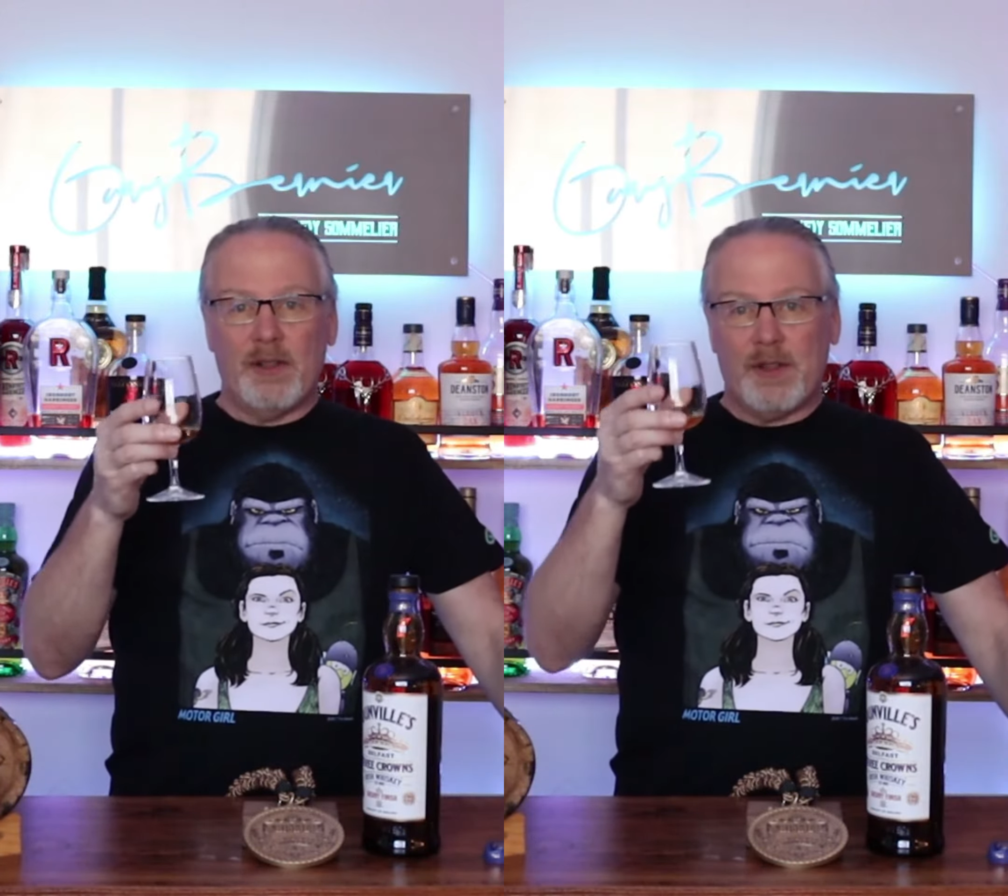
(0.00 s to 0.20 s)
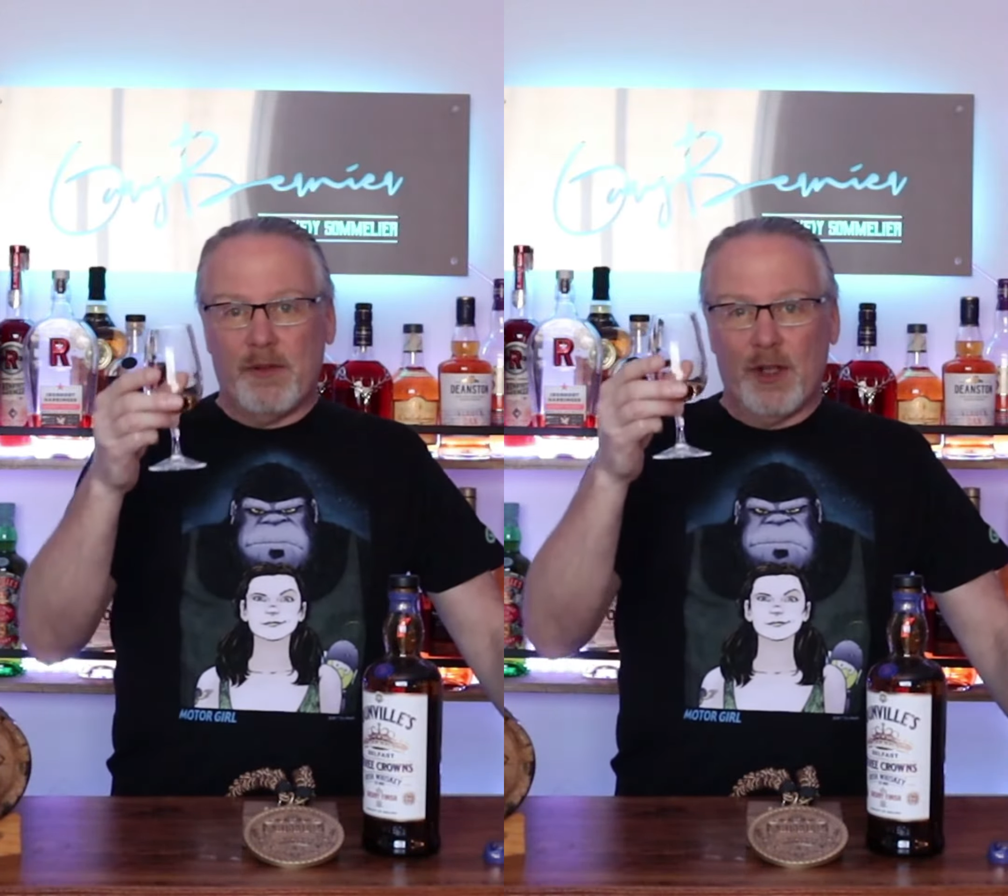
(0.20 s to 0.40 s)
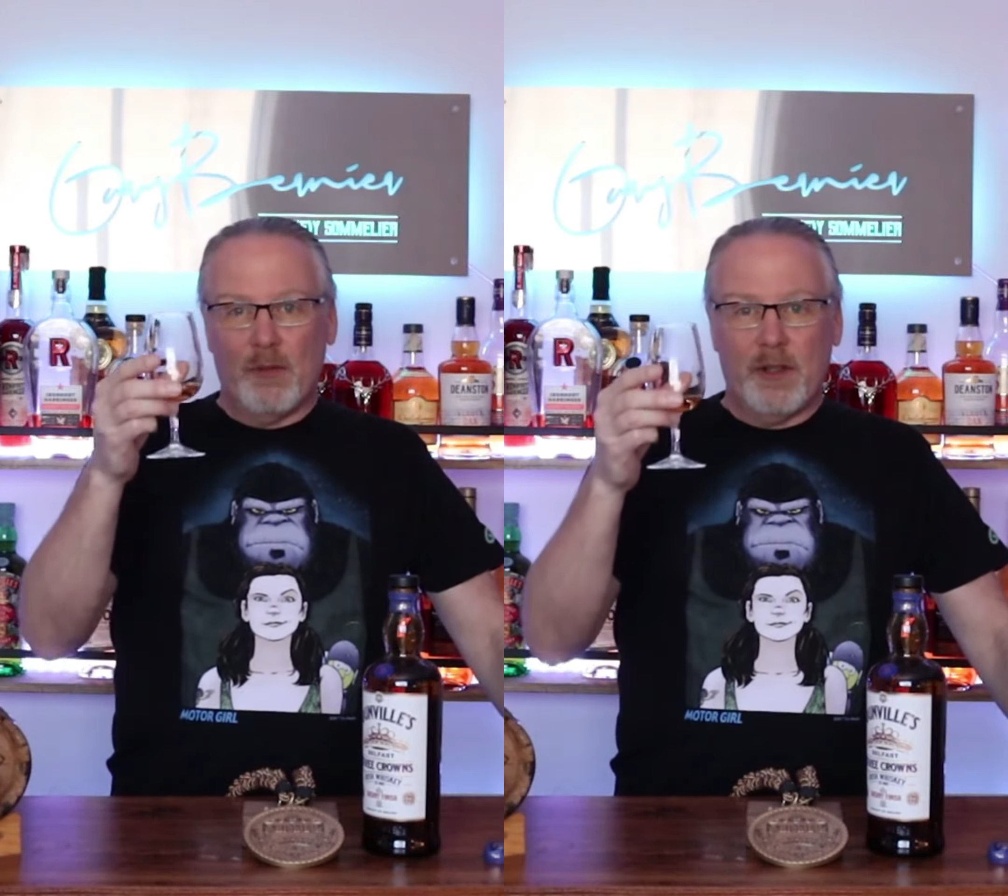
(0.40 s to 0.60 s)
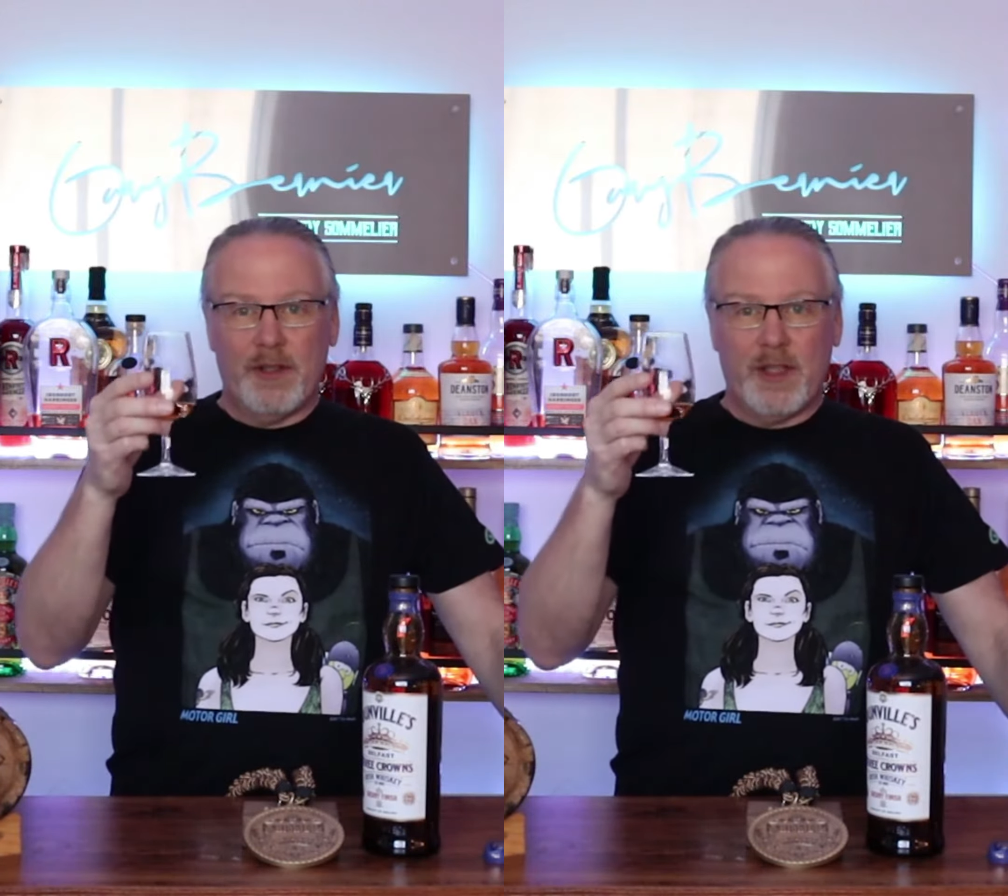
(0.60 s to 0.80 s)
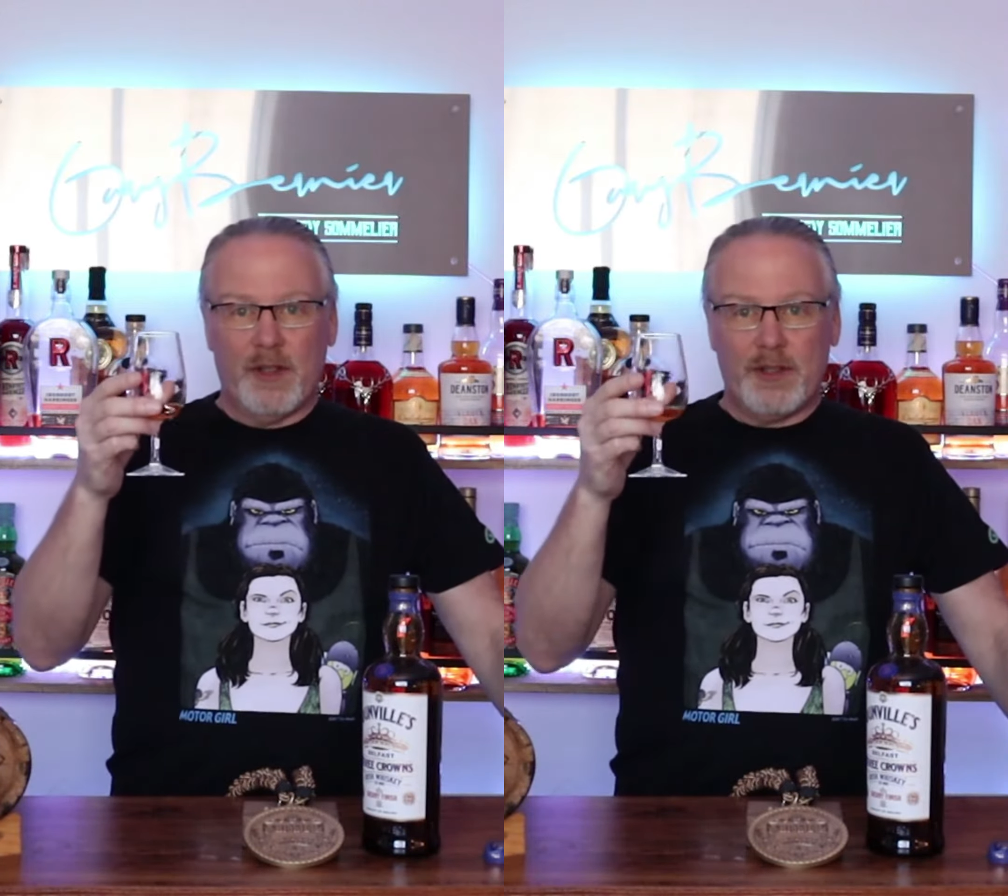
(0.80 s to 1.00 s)
it's available
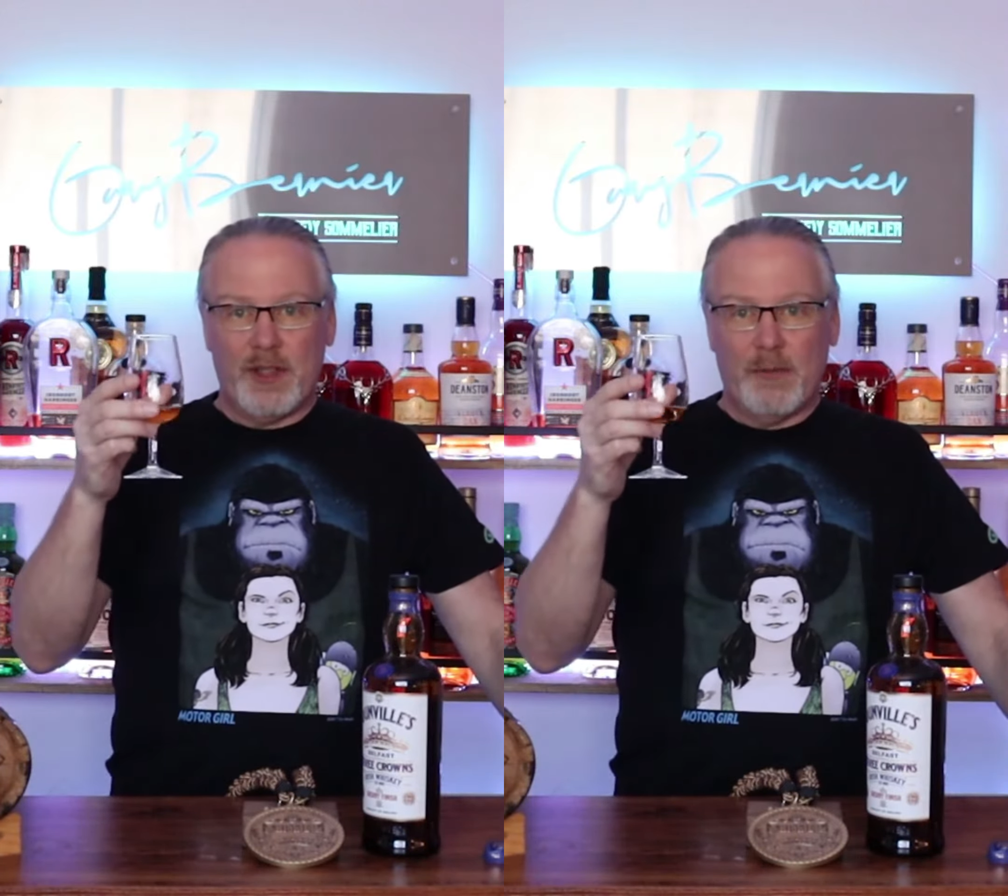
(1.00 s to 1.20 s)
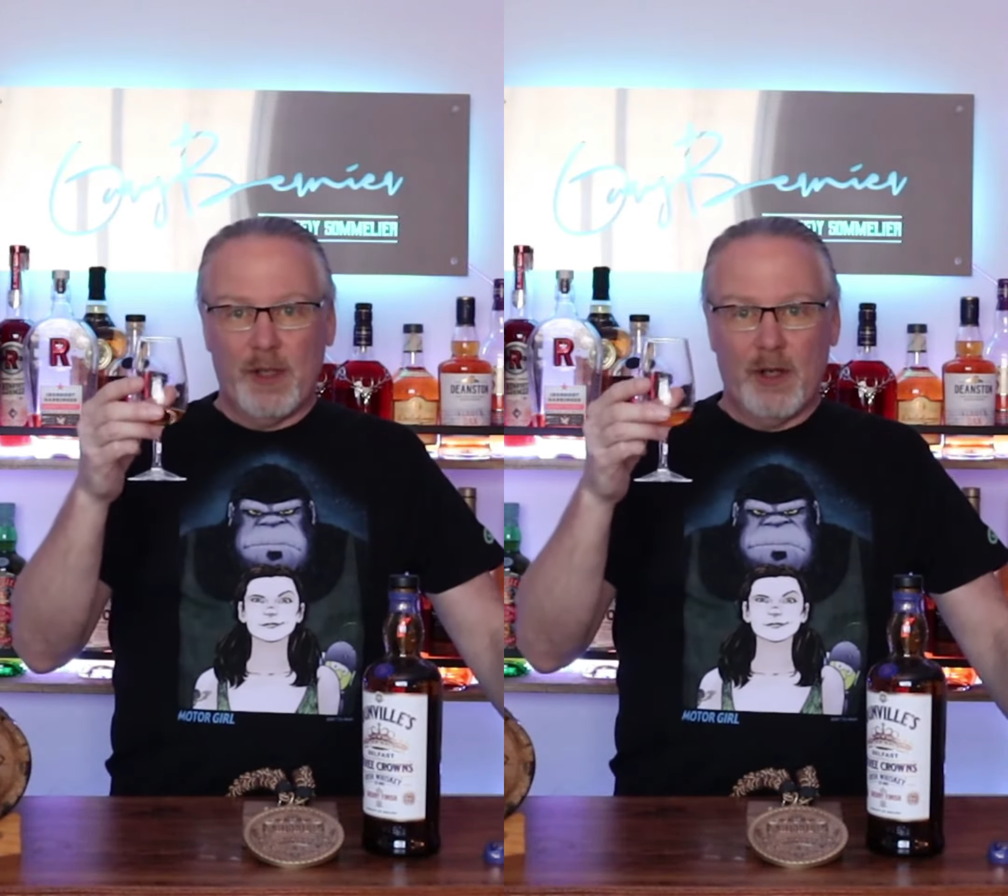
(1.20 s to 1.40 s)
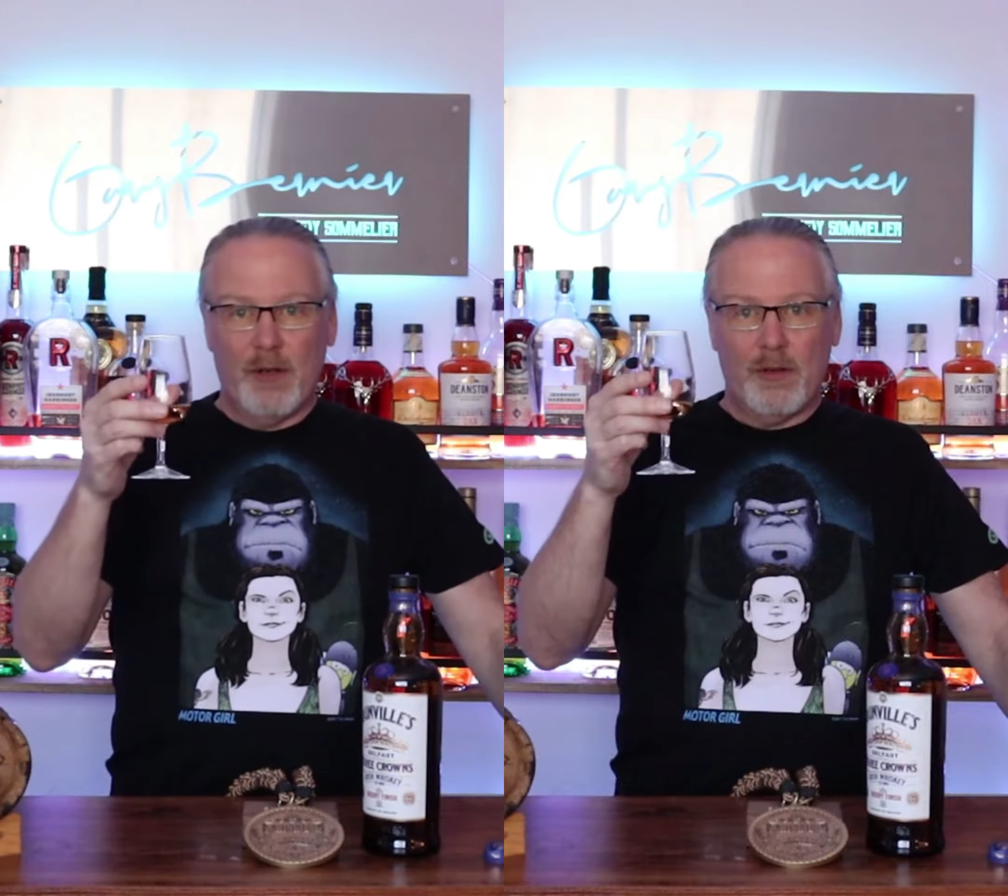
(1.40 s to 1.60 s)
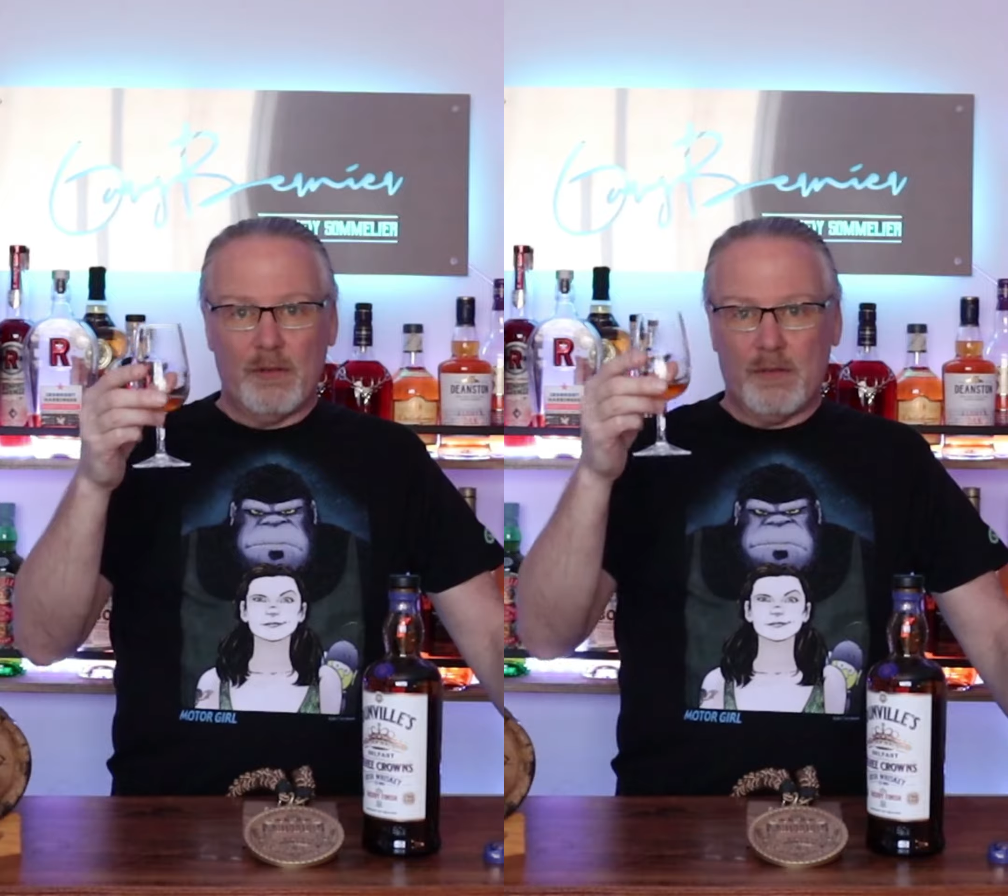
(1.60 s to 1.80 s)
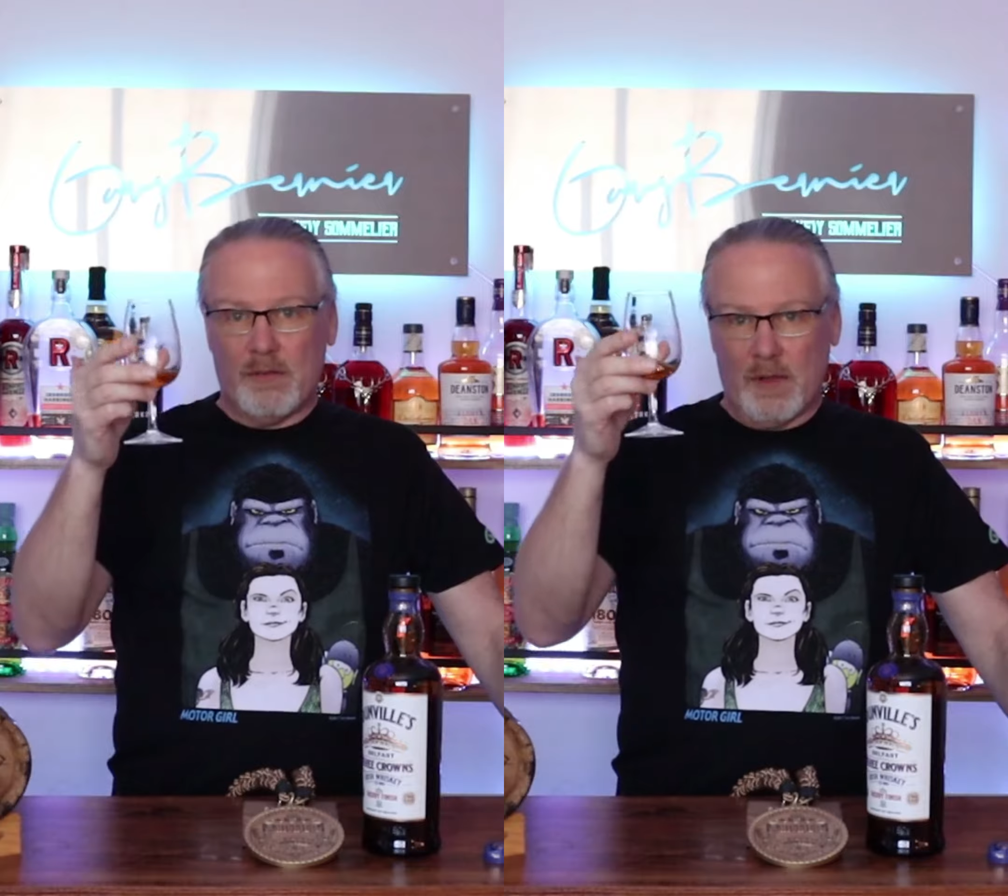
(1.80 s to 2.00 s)
at the LCBO.